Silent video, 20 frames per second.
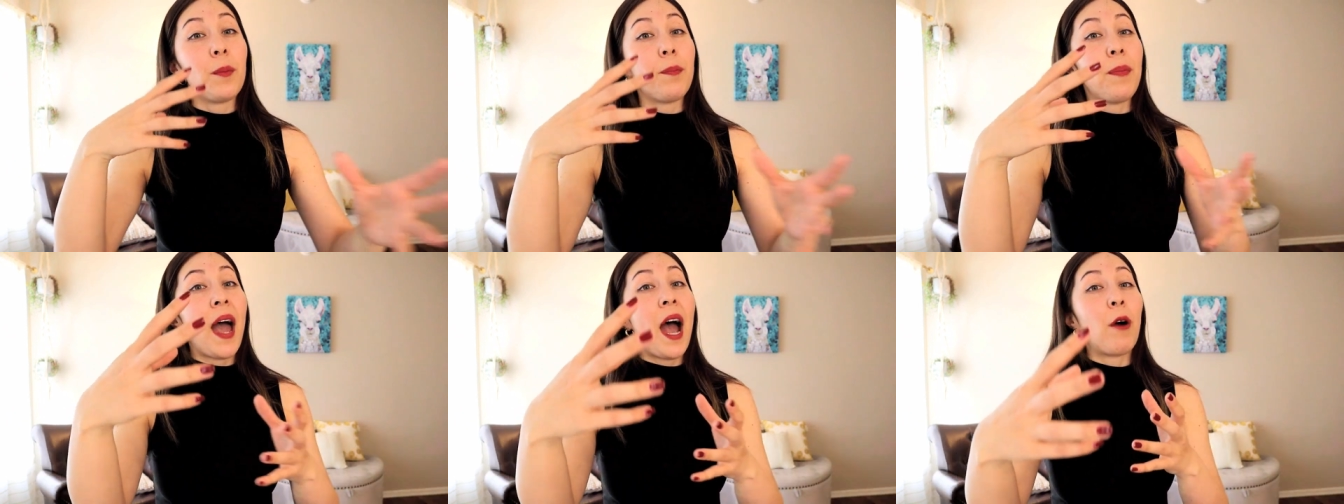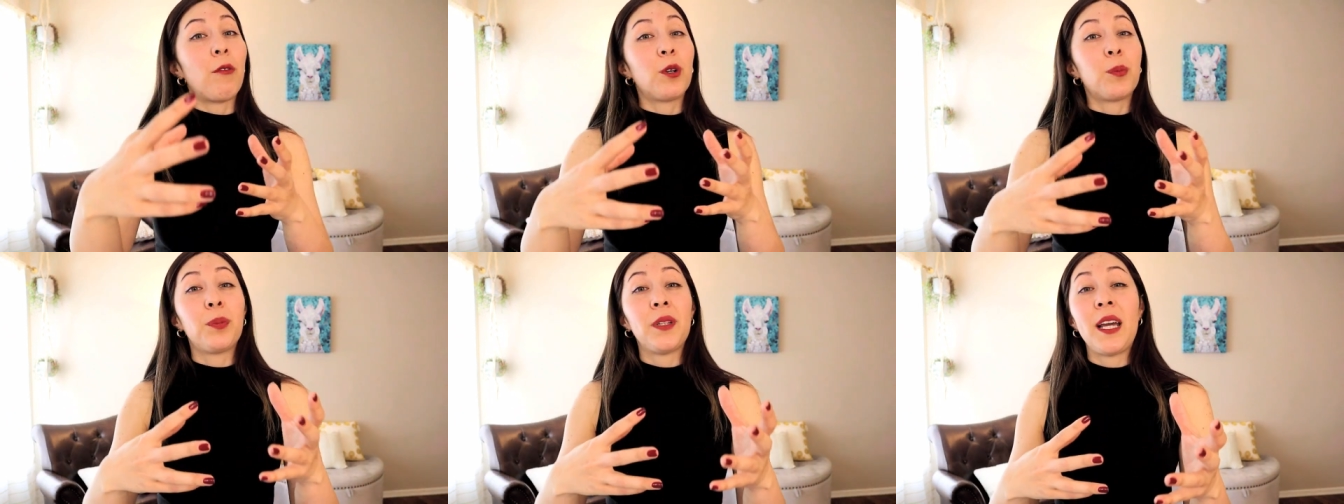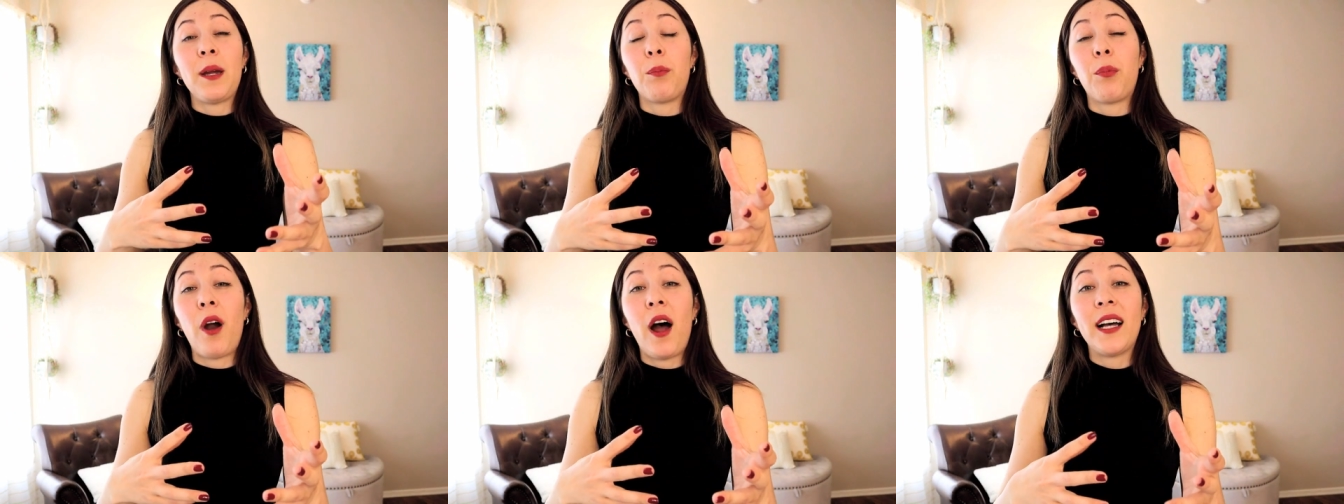the power
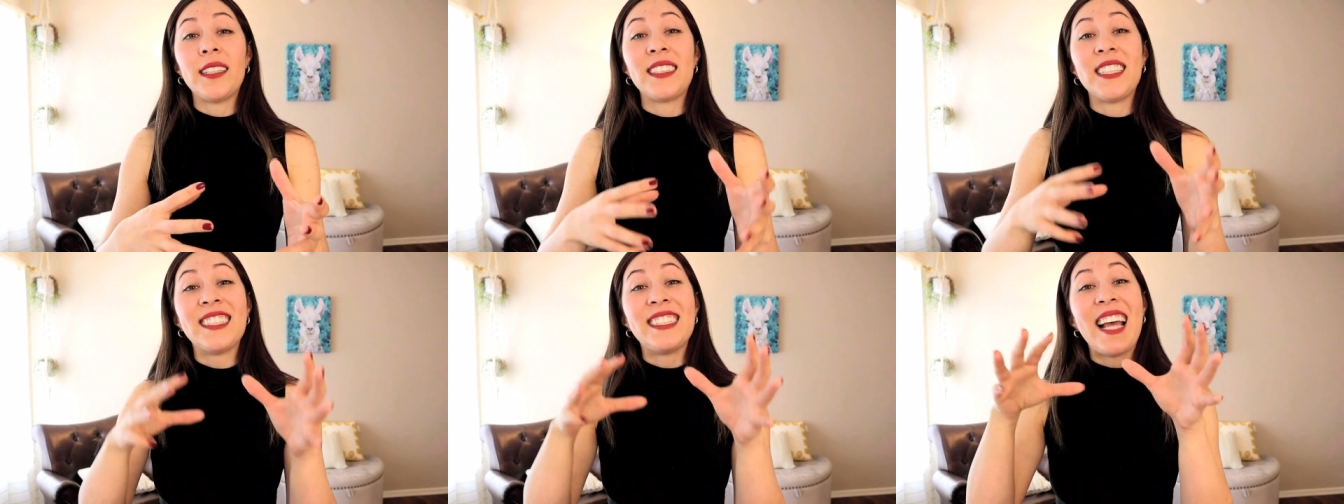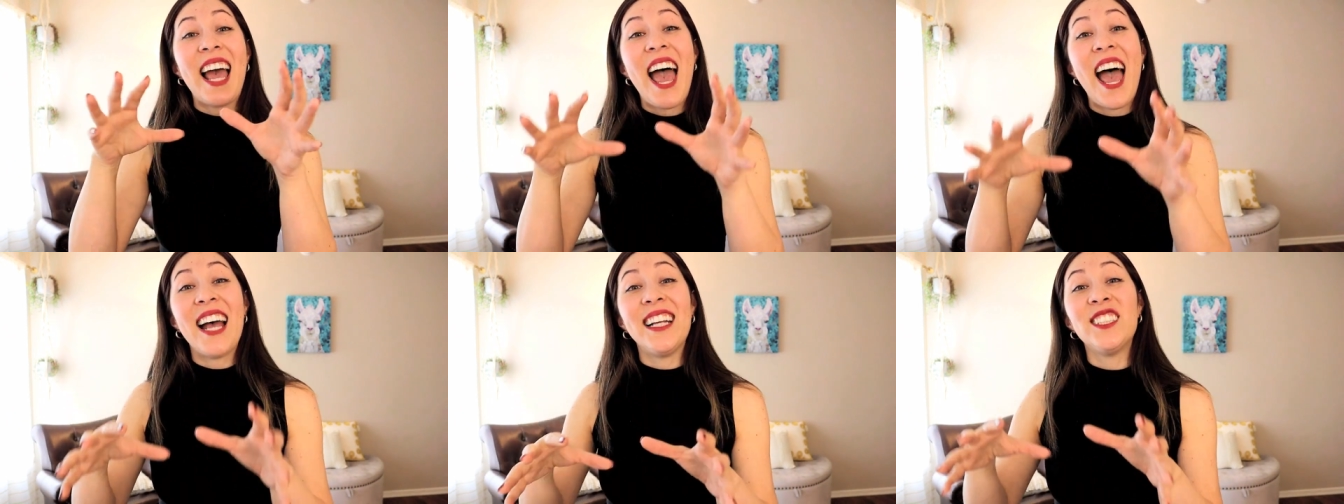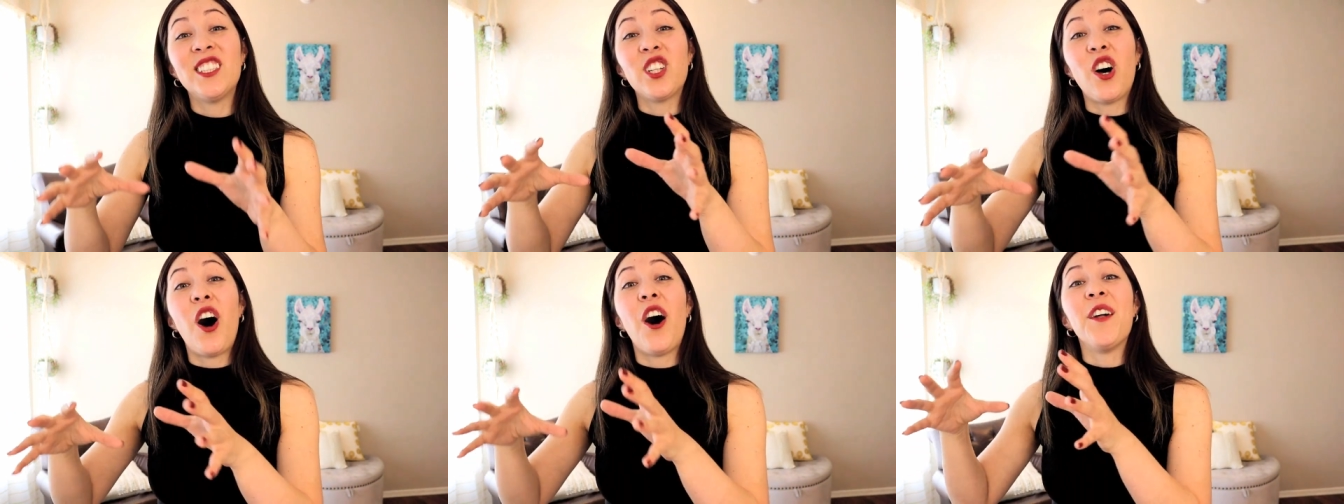play process
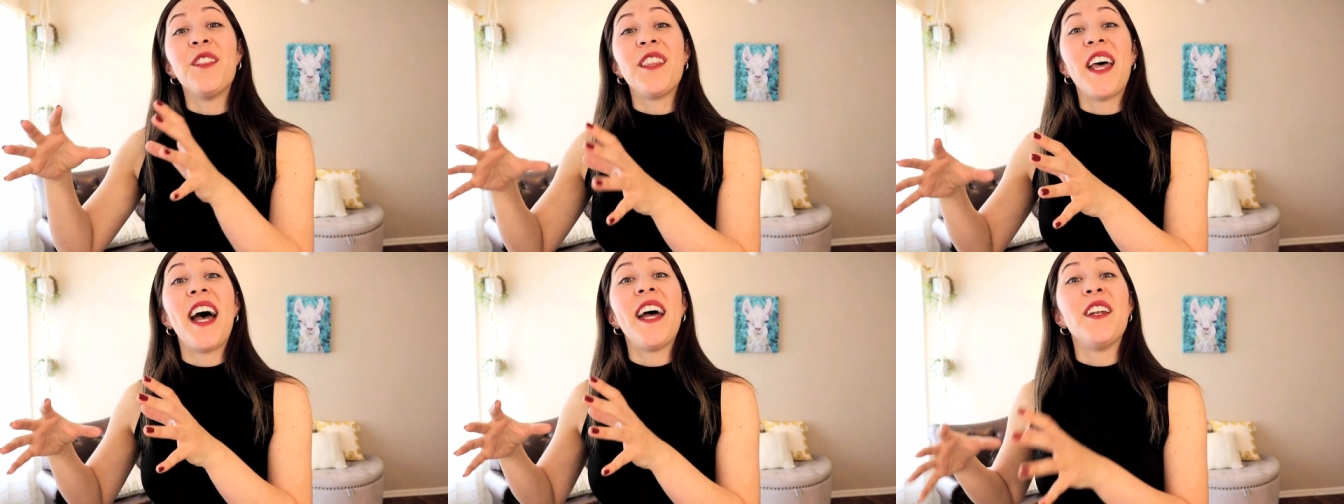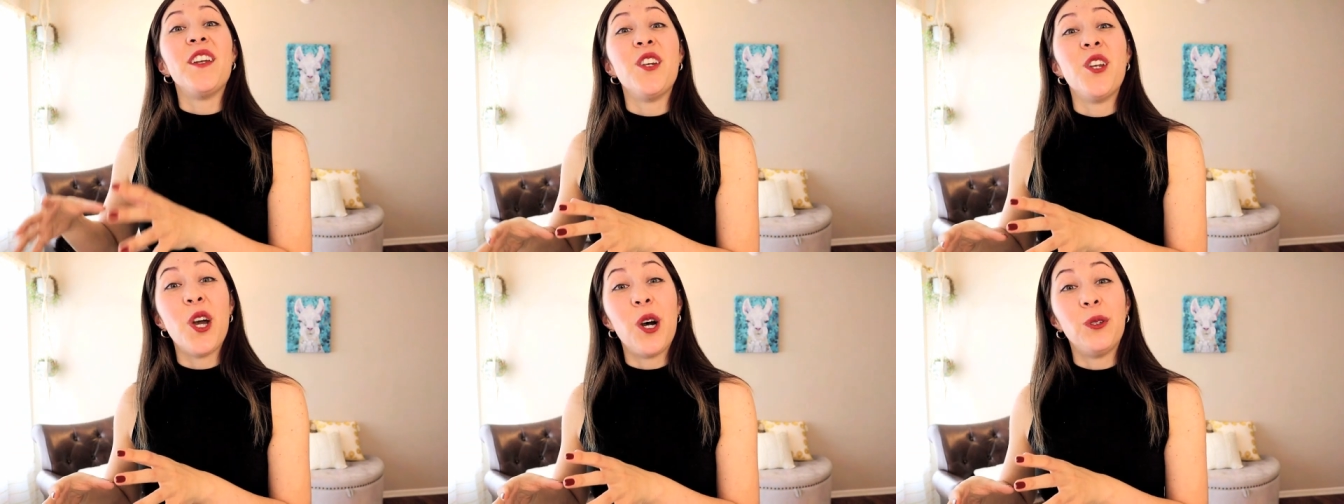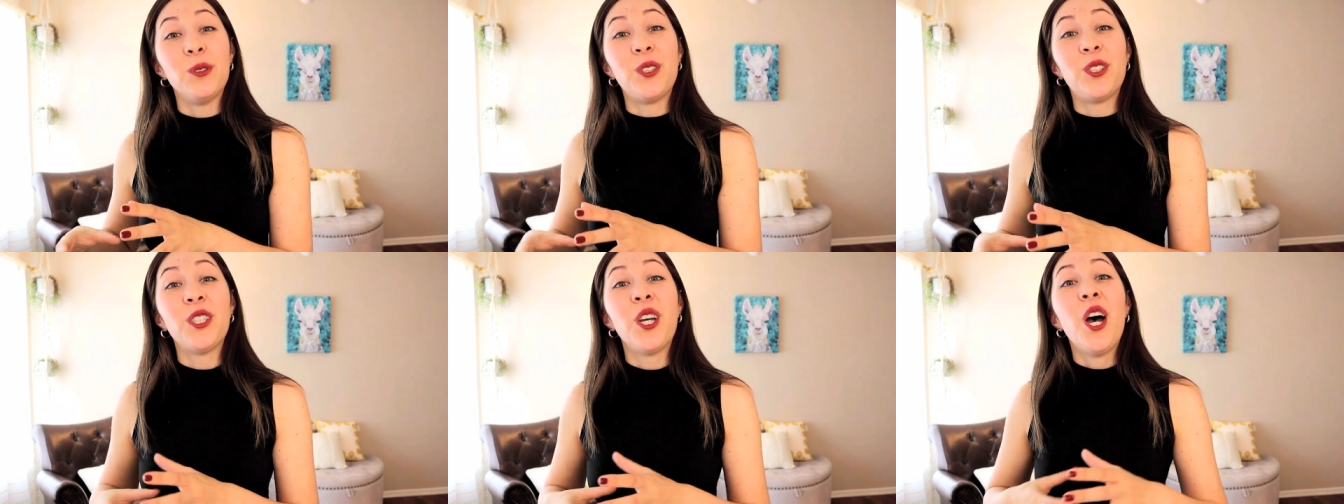ends on that
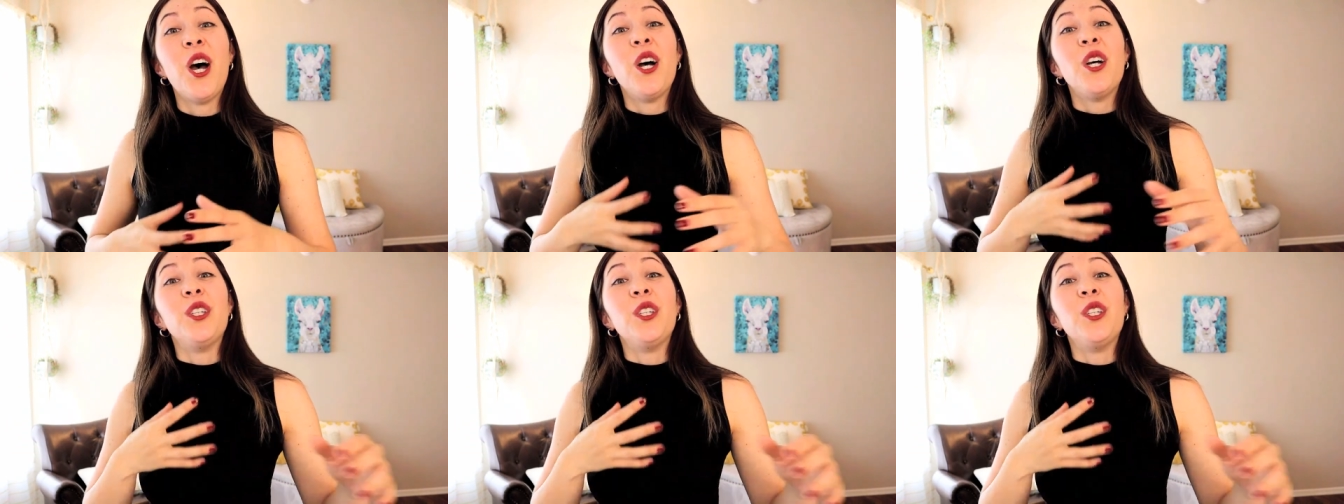note,